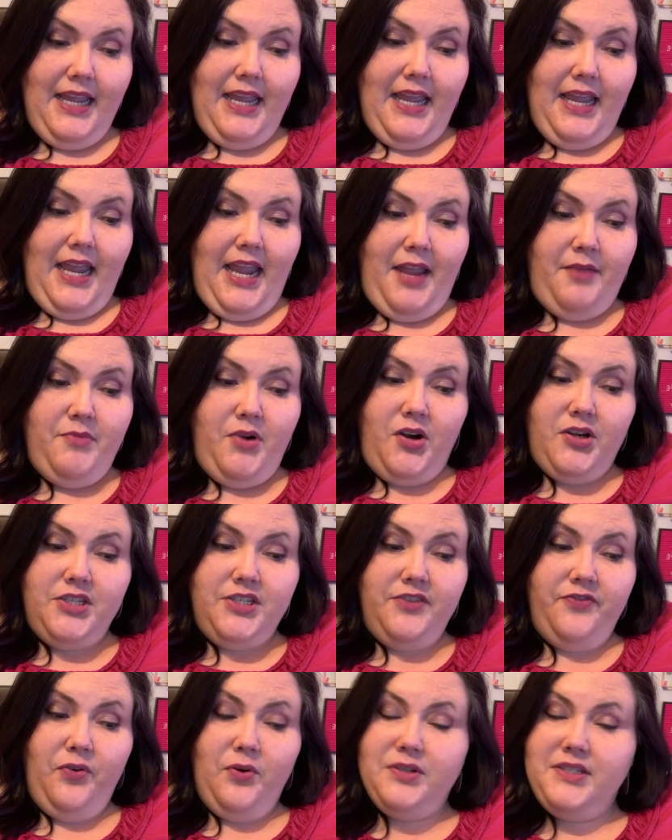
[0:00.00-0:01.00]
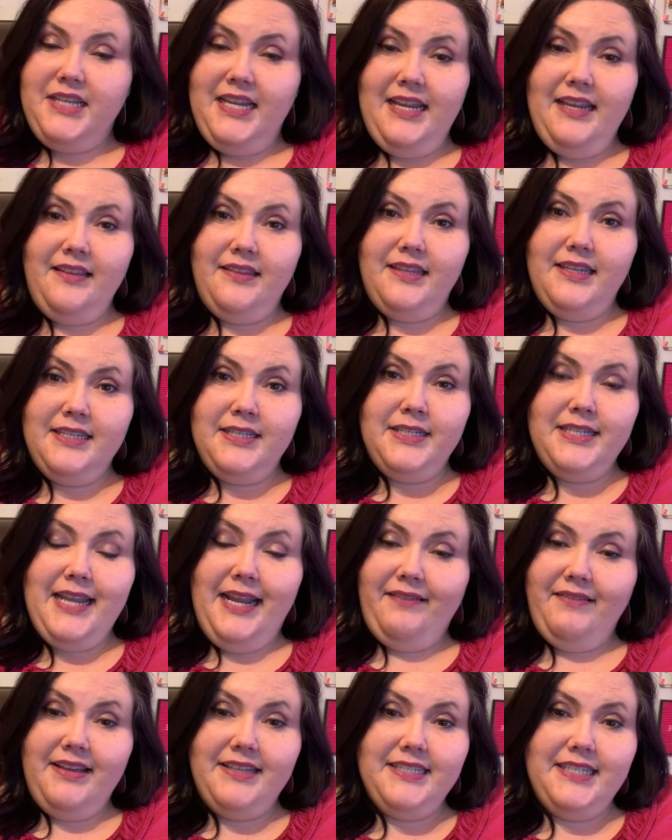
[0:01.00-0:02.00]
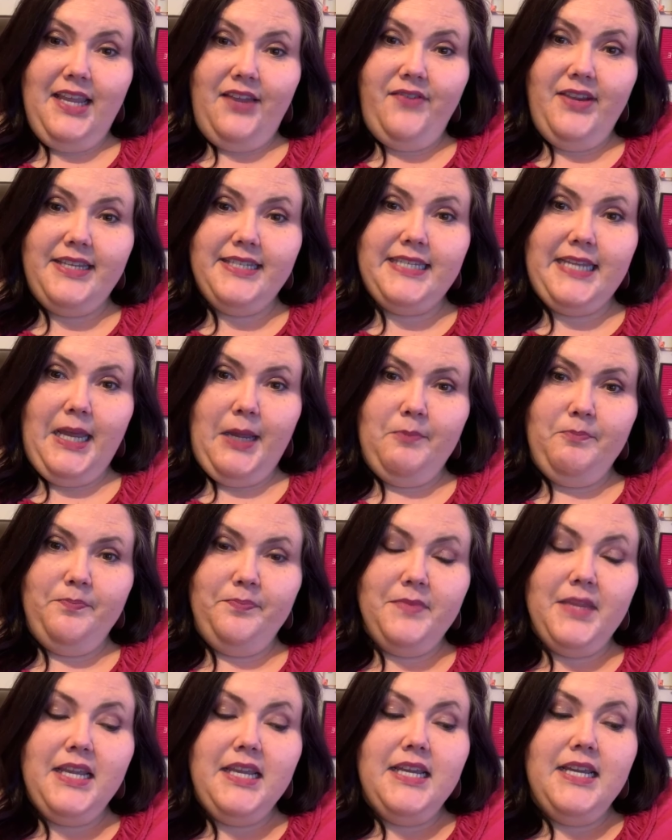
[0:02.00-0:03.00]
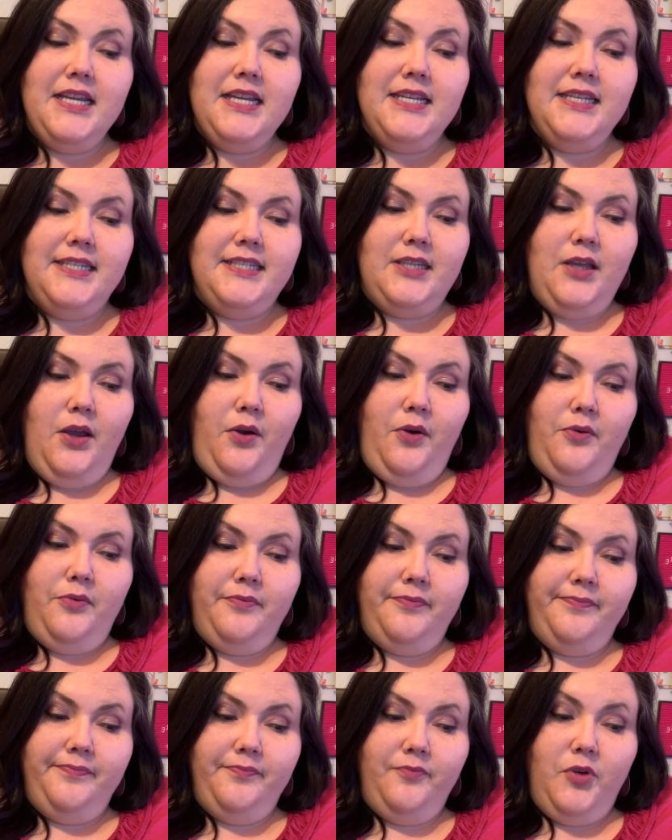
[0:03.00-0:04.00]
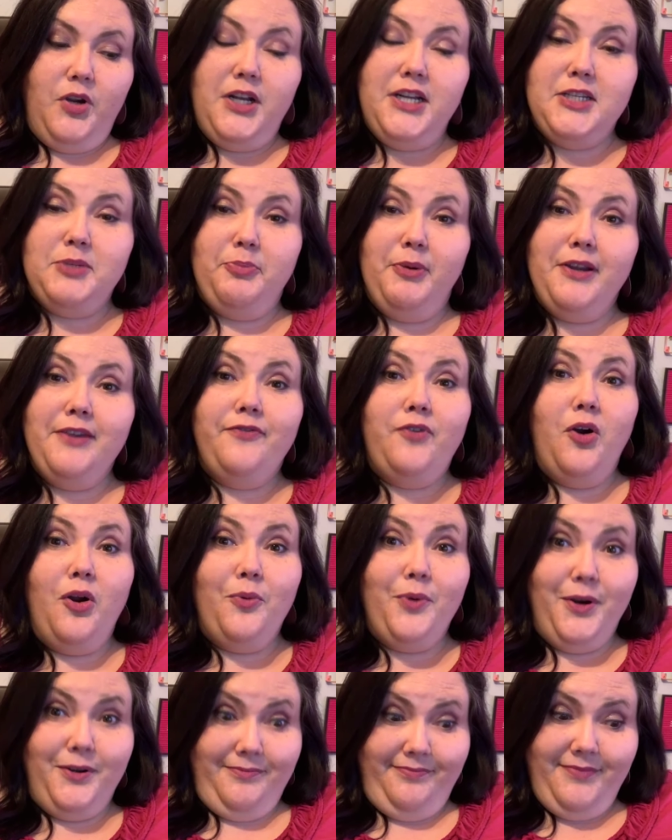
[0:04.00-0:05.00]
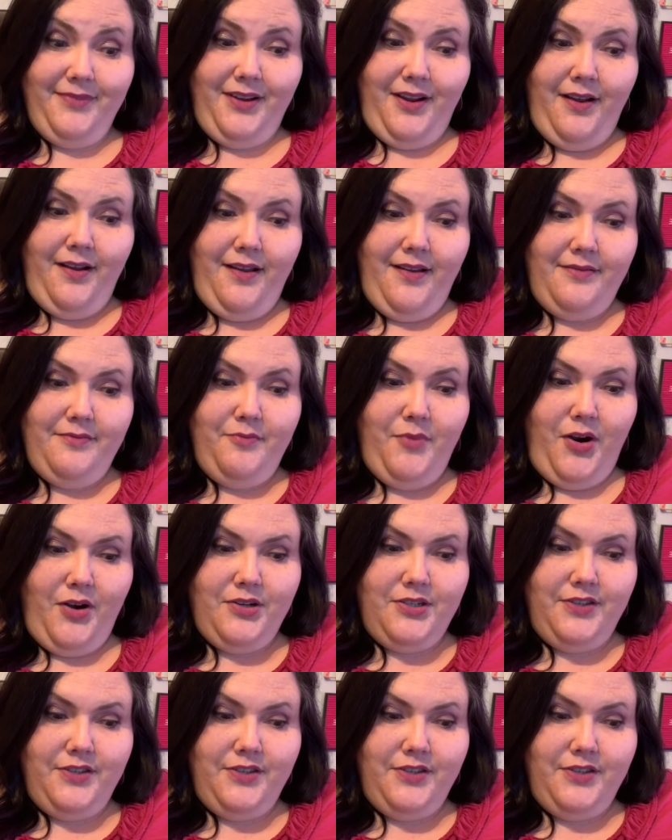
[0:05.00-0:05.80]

And March the 14th is Daylight Savings Time. So we're going to spring forward on March the